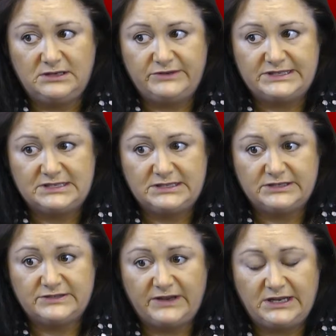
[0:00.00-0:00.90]
in recent
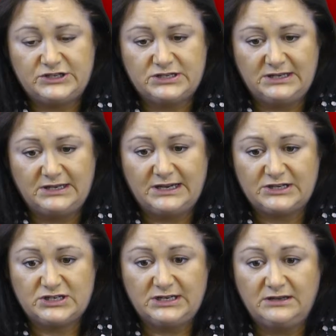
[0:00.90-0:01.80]
years financially, and
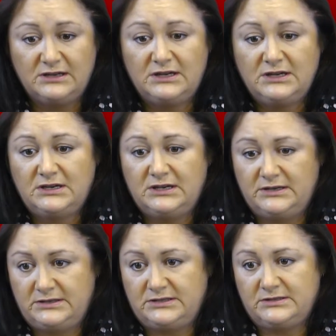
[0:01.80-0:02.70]
actually,
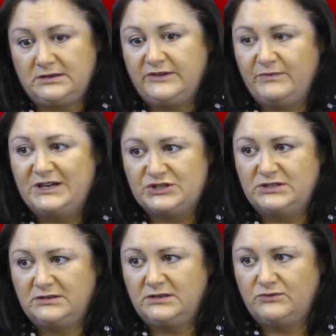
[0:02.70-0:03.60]
if measured
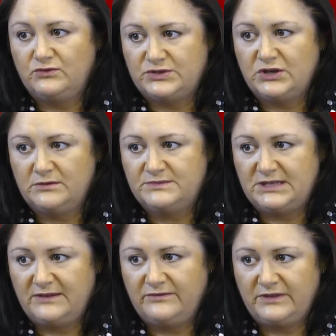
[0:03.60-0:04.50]
in raw terms,
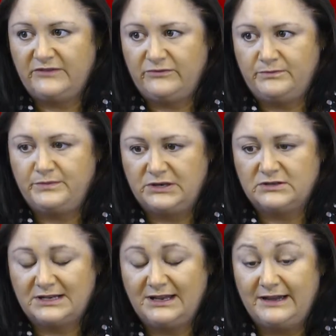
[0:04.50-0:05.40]
they've been on
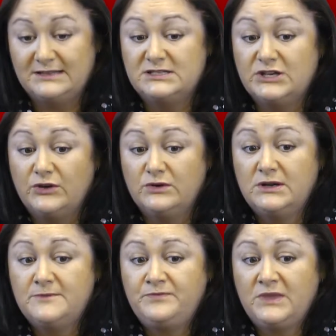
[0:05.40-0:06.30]
decline. So
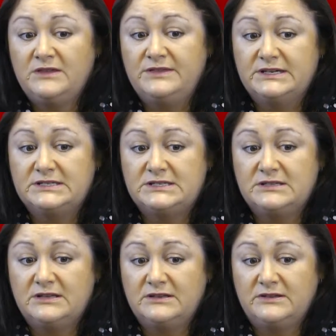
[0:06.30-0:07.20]
this
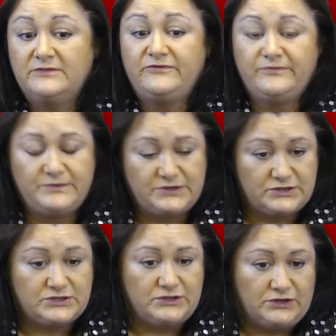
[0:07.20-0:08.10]

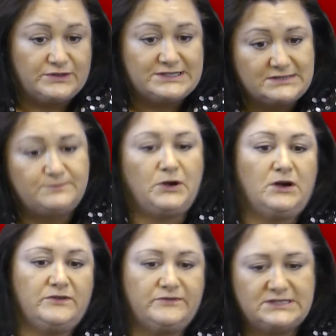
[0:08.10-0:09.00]
is
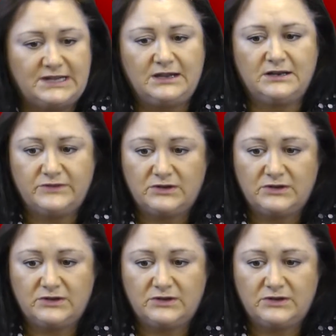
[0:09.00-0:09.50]
part of the cycle of the